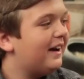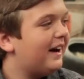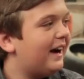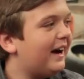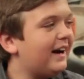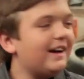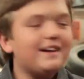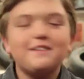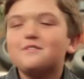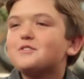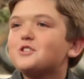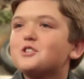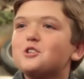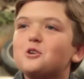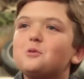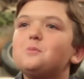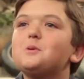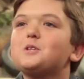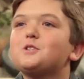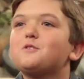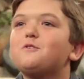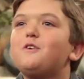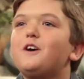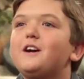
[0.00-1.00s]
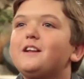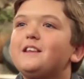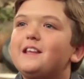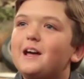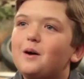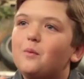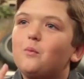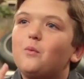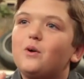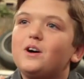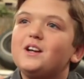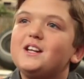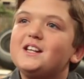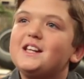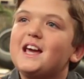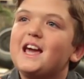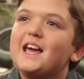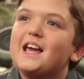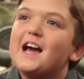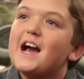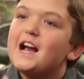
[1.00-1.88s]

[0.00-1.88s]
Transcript: I'd have so much fun in that one day.